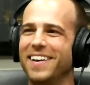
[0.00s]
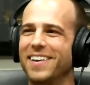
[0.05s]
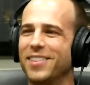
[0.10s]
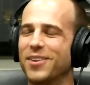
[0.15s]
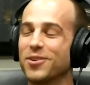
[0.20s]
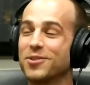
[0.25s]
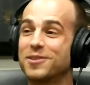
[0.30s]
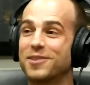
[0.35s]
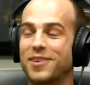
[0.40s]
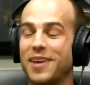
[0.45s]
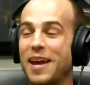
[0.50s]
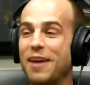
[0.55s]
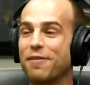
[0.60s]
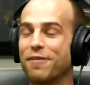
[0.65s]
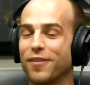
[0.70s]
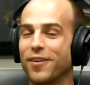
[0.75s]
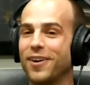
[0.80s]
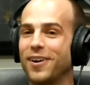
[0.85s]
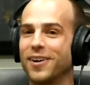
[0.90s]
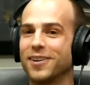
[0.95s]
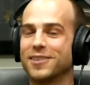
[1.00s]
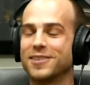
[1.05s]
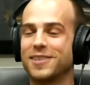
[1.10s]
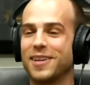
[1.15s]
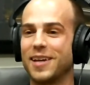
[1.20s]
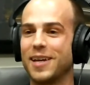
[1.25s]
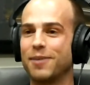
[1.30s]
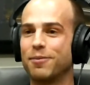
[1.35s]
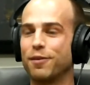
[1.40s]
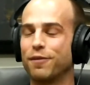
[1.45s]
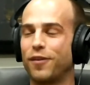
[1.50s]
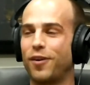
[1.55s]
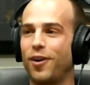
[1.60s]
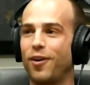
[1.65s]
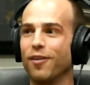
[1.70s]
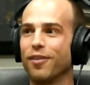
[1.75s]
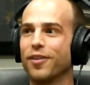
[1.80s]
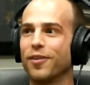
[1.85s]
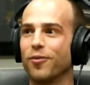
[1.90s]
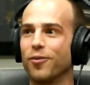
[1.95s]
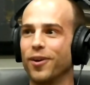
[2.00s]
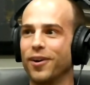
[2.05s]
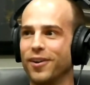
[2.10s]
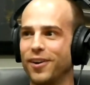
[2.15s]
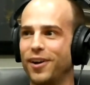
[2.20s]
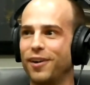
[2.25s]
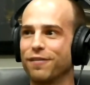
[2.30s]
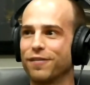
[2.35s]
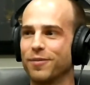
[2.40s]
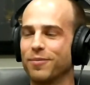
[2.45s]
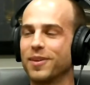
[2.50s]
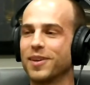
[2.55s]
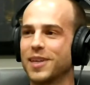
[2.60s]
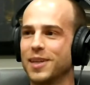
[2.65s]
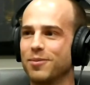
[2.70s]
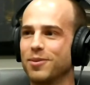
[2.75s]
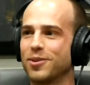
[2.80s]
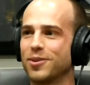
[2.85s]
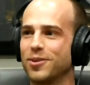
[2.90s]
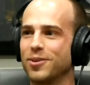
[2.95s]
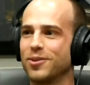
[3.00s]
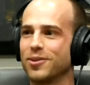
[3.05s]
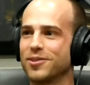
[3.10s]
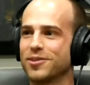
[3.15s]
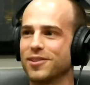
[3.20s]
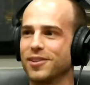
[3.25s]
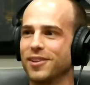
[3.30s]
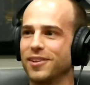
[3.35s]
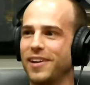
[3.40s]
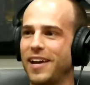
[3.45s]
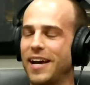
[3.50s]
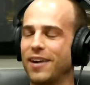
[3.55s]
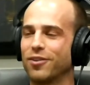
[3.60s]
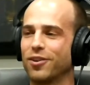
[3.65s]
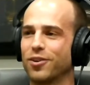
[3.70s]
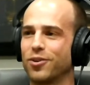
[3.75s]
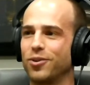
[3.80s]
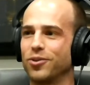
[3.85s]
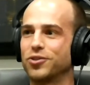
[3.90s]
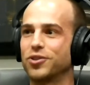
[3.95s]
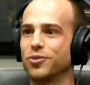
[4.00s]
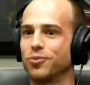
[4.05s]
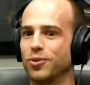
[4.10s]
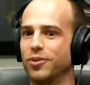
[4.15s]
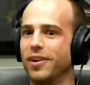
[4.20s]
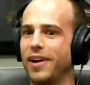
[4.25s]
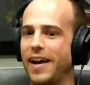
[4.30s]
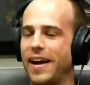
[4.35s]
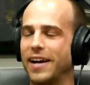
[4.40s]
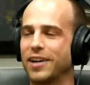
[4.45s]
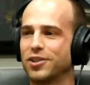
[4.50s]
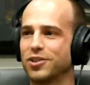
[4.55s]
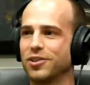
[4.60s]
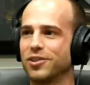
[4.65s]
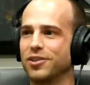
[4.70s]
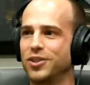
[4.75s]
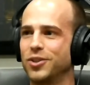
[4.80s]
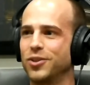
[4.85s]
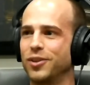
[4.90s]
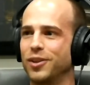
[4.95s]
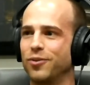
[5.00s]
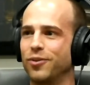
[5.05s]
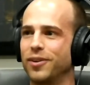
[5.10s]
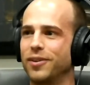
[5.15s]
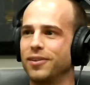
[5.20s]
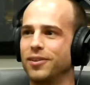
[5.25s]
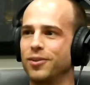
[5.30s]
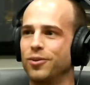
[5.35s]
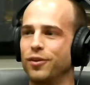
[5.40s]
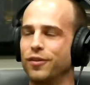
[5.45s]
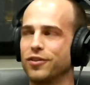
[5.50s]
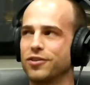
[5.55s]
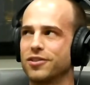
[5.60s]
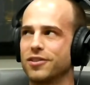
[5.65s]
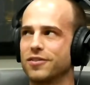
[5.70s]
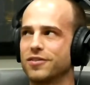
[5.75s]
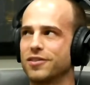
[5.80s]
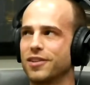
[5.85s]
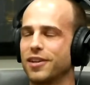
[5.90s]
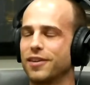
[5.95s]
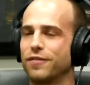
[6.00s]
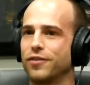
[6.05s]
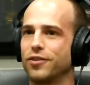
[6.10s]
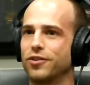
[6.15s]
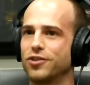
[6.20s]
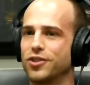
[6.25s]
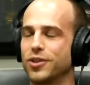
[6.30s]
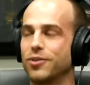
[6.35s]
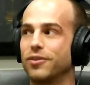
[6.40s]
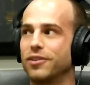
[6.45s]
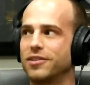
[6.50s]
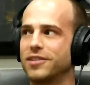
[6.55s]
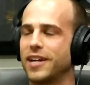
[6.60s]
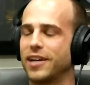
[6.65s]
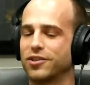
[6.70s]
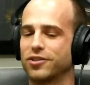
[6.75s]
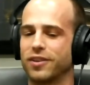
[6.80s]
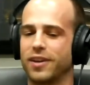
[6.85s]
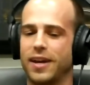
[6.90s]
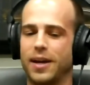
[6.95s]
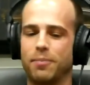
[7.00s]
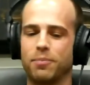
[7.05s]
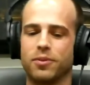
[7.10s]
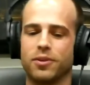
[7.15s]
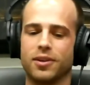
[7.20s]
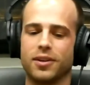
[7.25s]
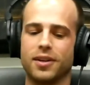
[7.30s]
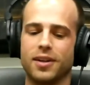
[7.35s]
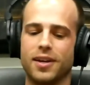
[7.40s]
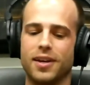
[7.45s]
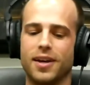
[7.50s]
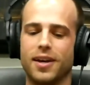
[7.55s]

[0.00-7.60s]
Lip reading: Those gay frogs. Damn, if all the runoff from the chemicals on agriculture weren't actually doing what University of Stanford showed that's actually happening.